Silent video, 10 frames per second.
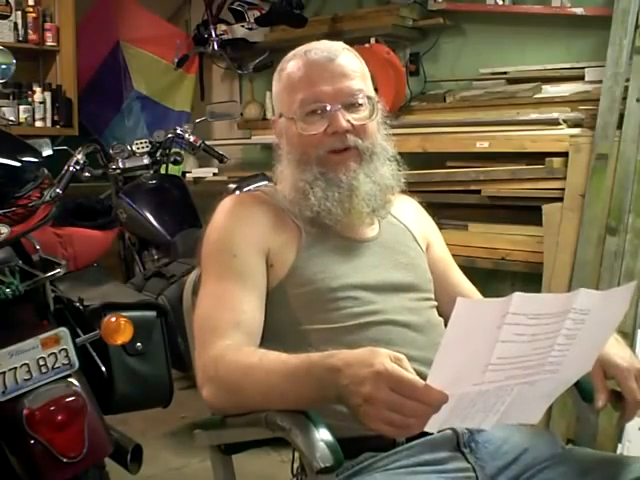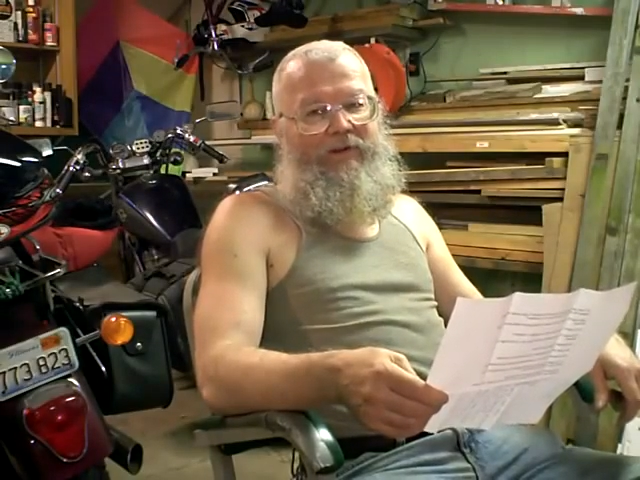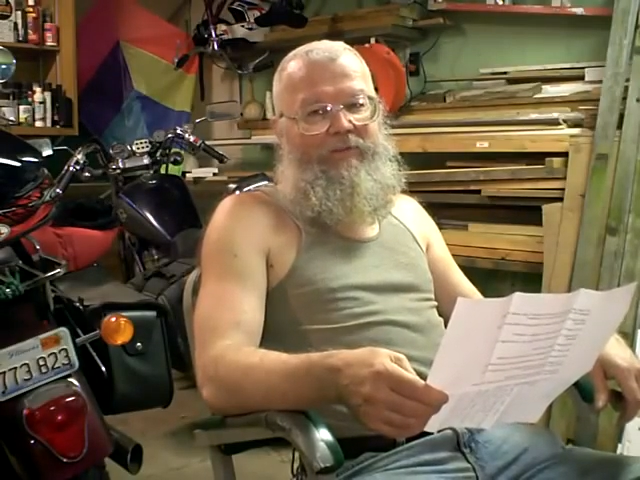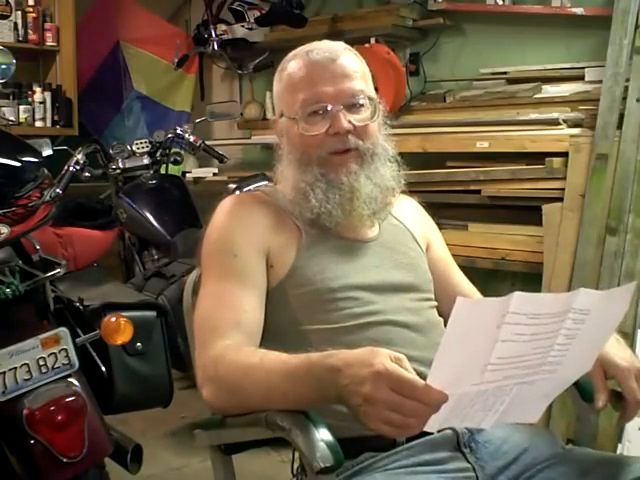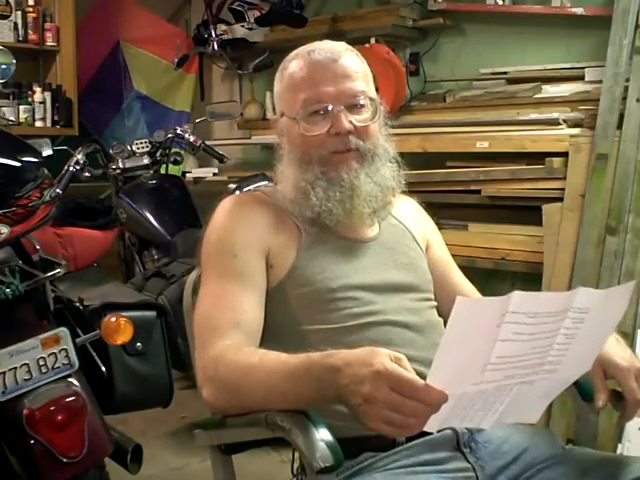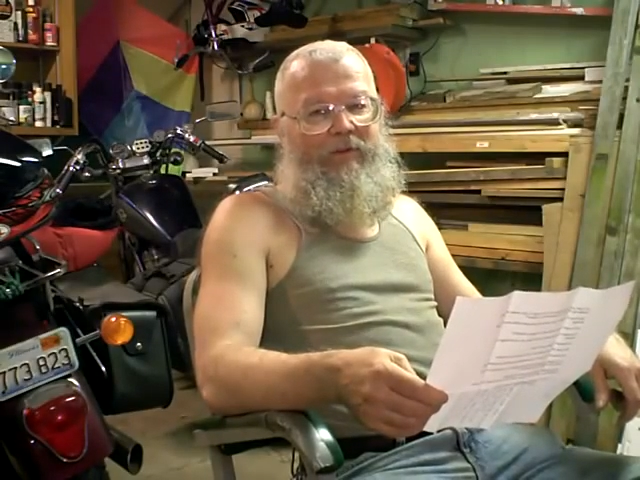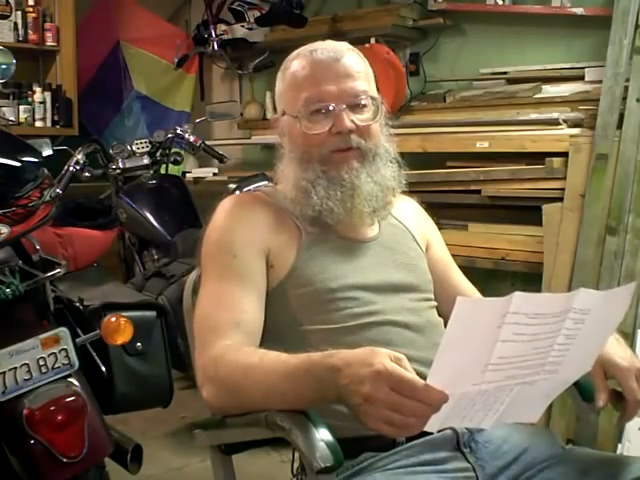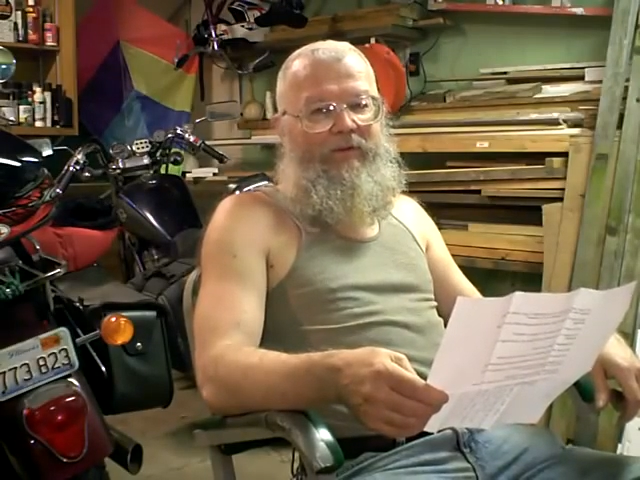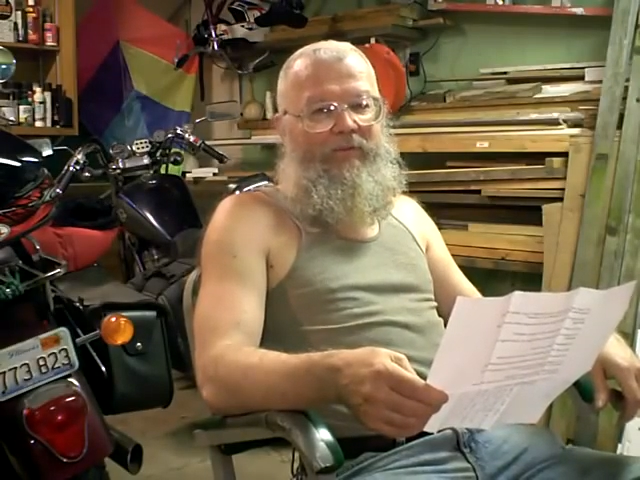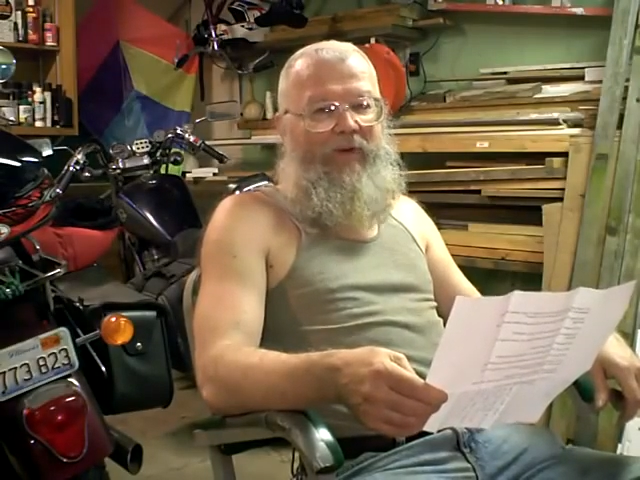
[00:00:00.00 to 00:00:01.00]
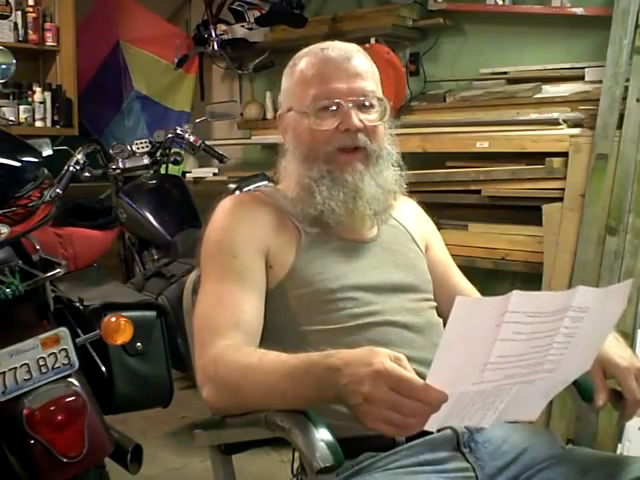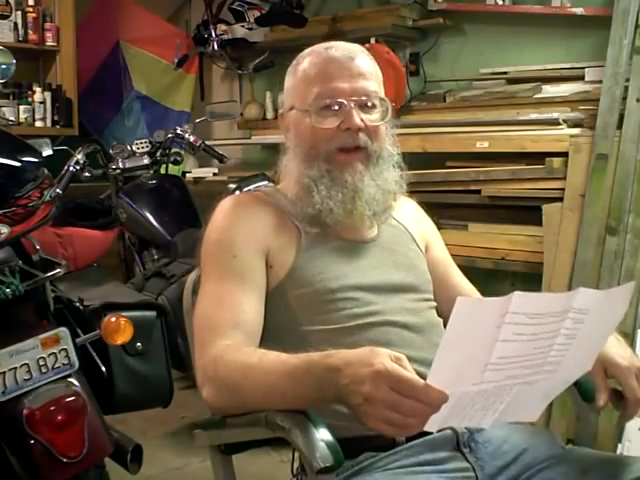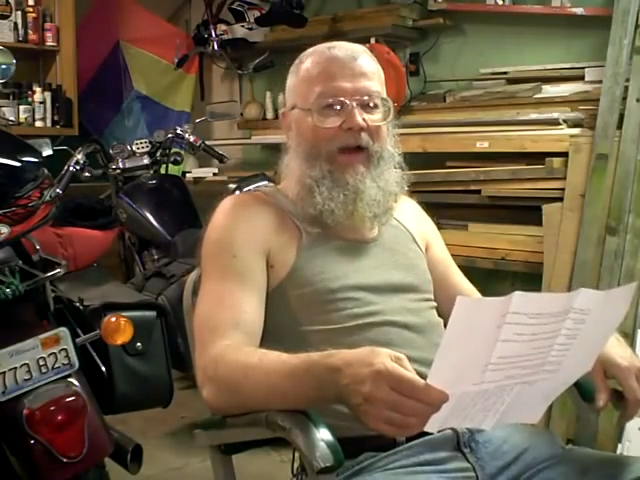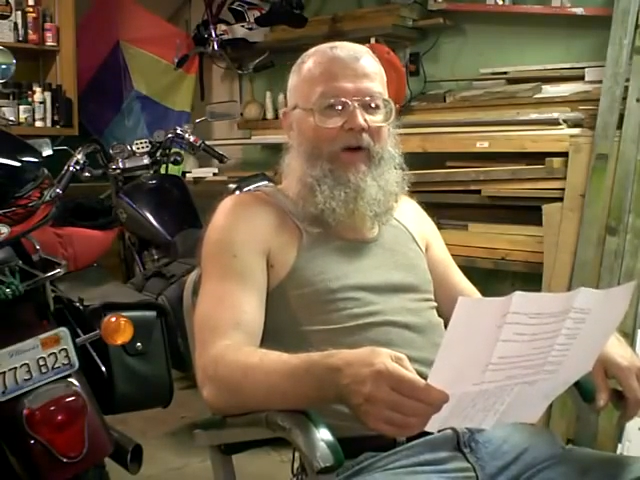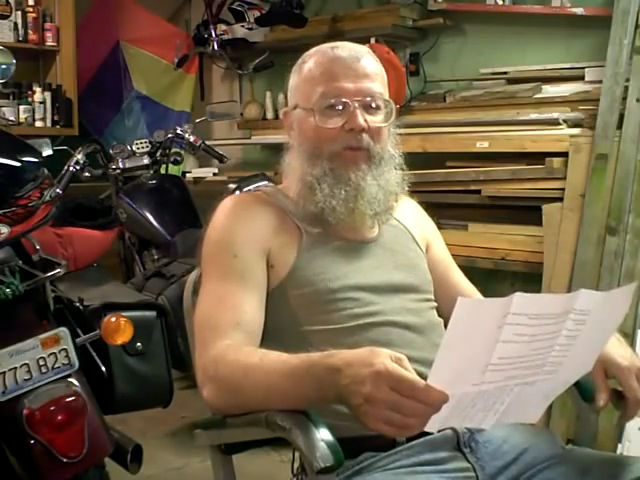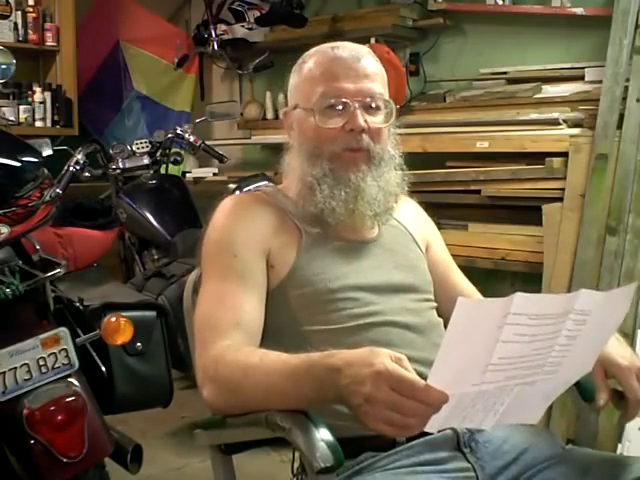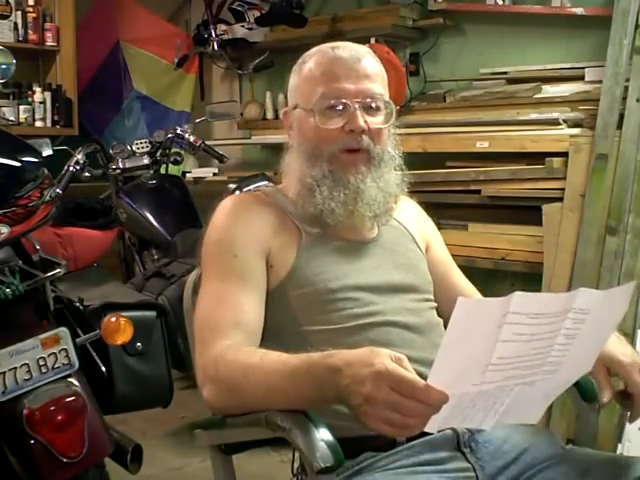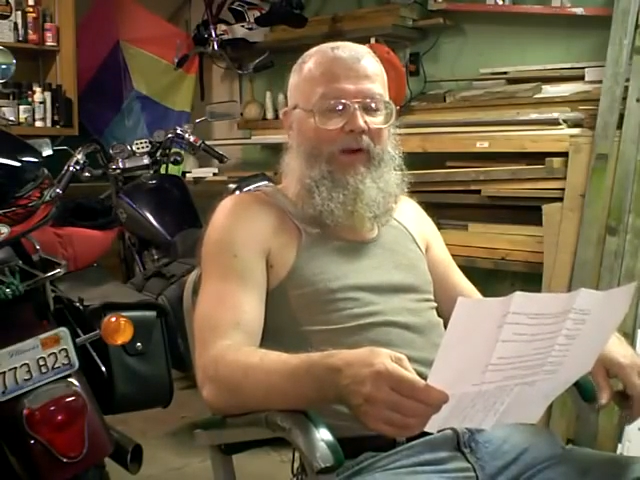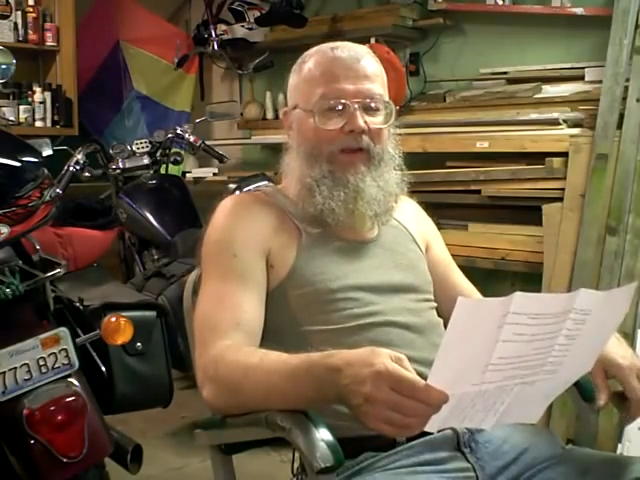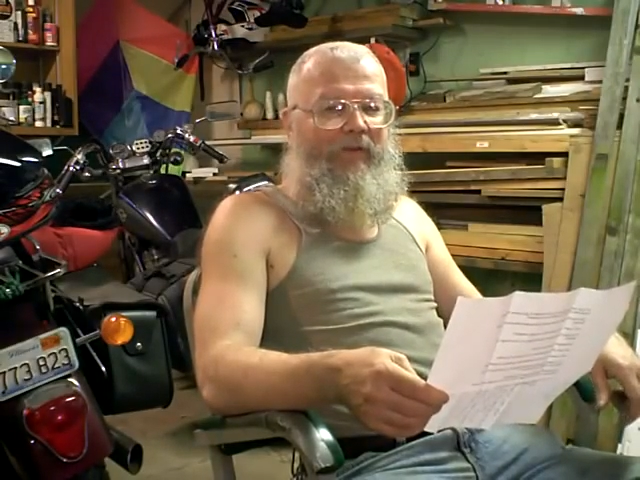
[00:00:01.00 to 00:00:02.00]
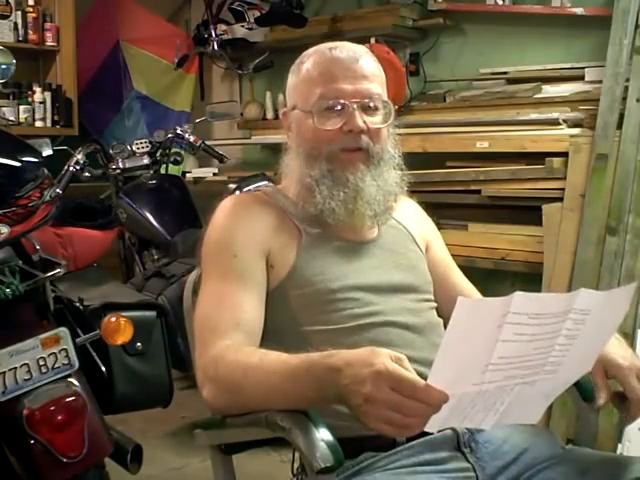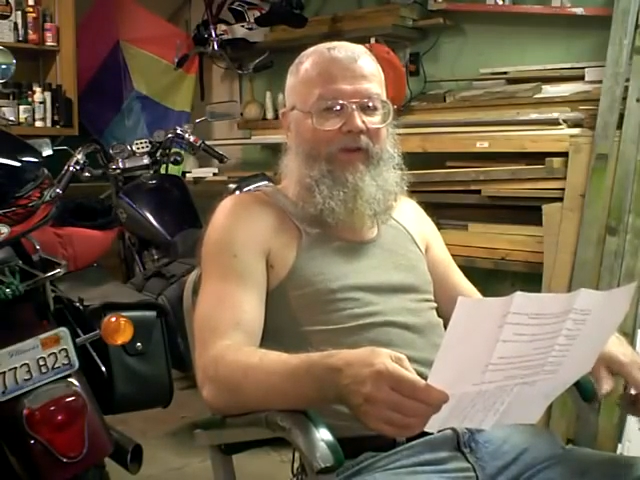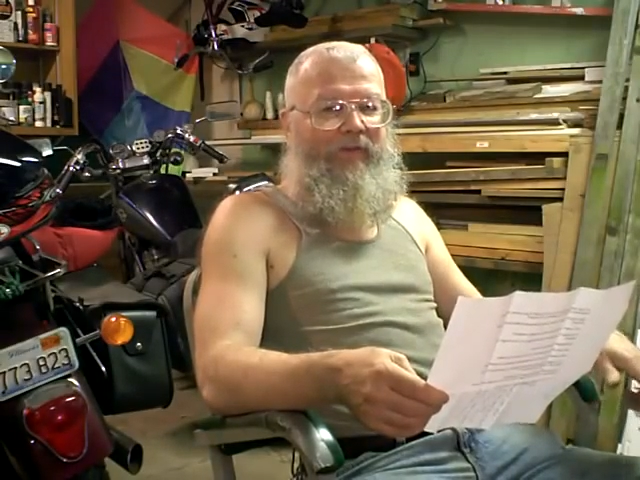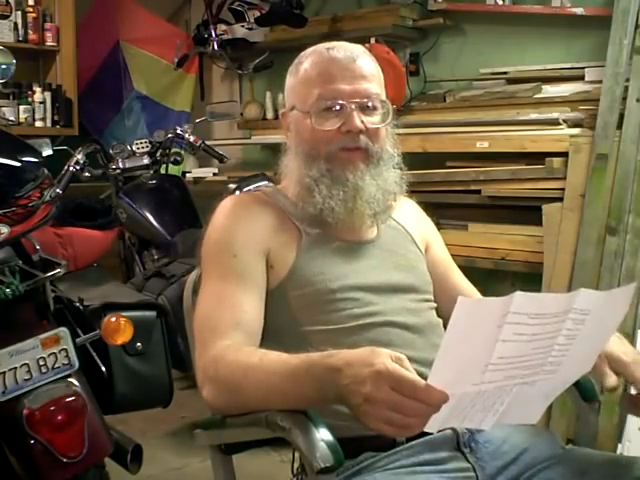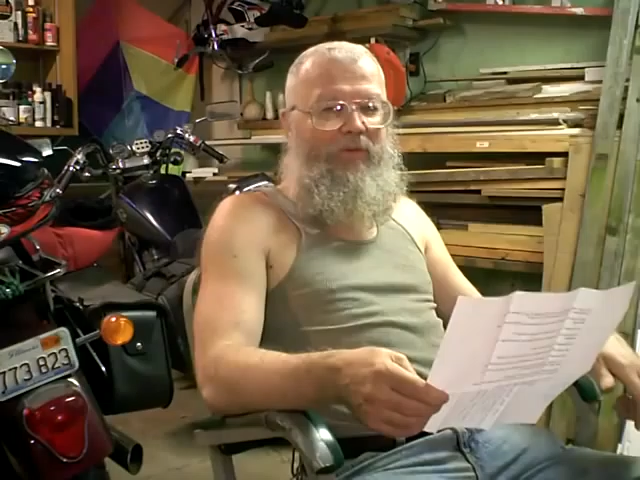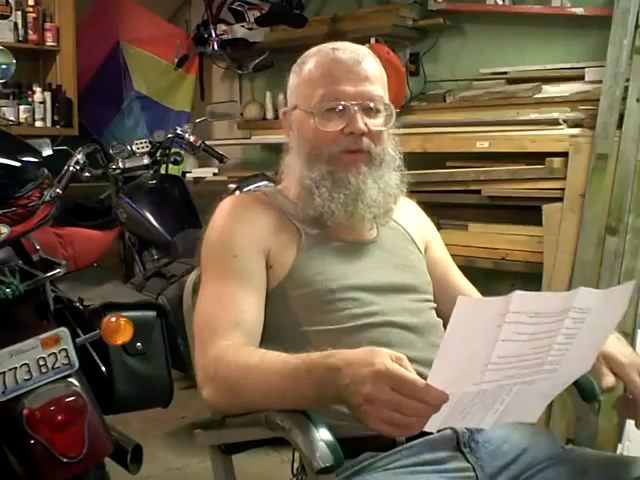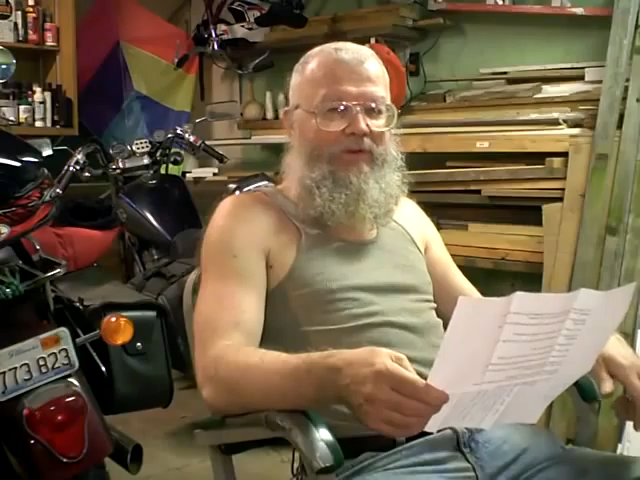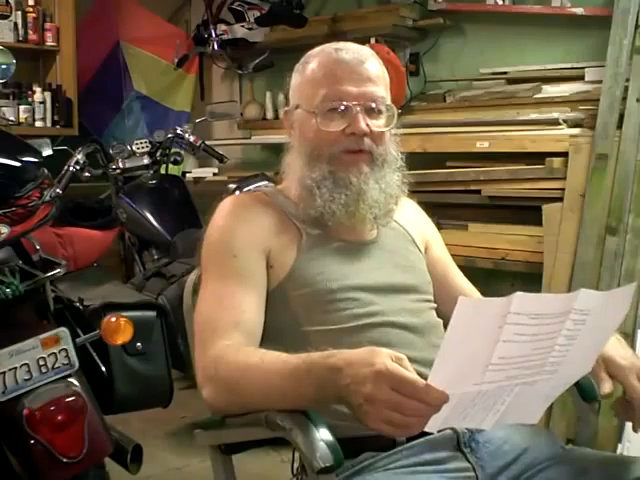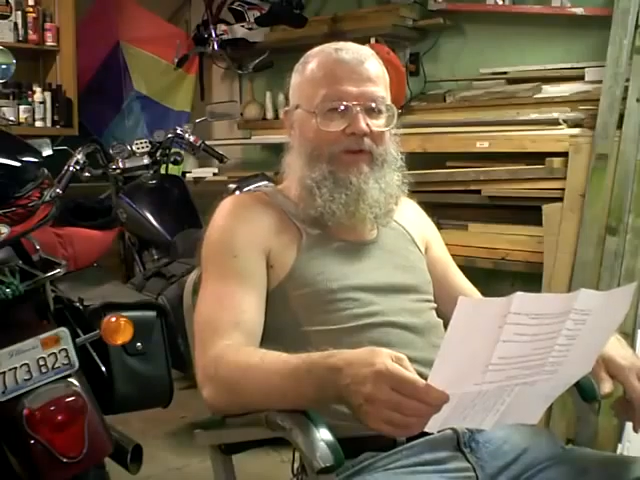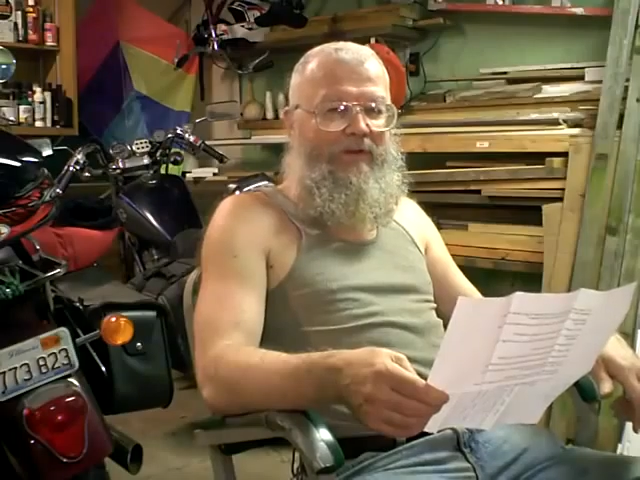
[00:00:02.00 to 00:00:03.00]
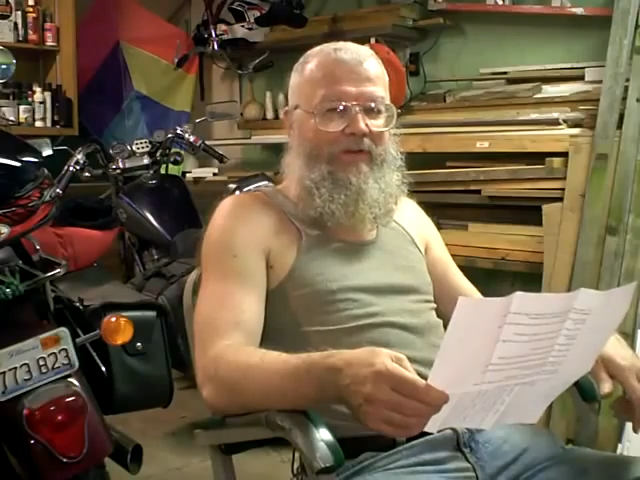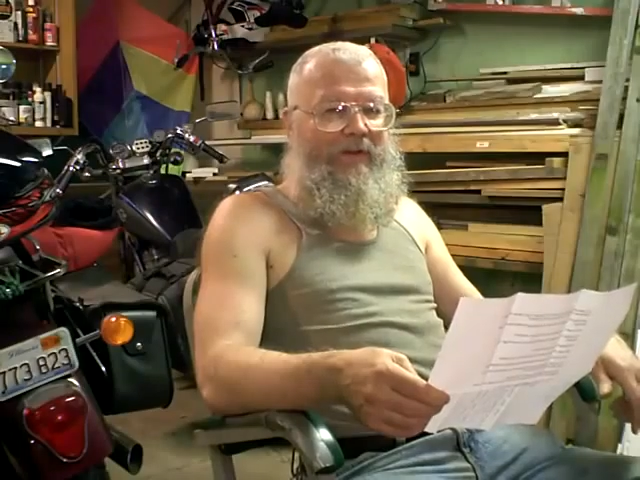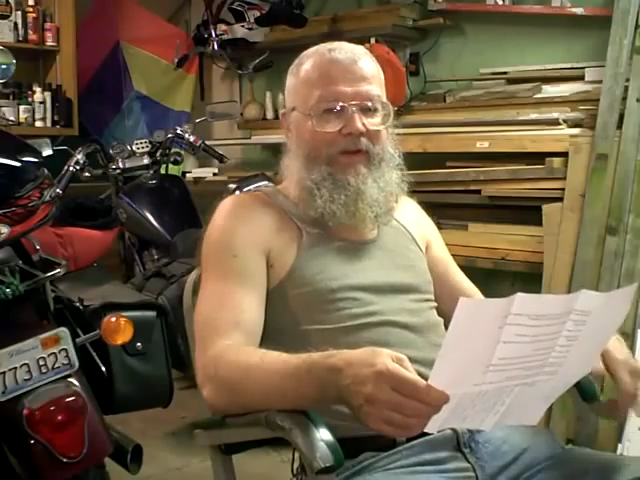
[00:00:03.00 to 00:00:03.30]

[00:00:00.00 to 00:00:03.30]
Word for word: get to be able to find out, whereas us as Christians,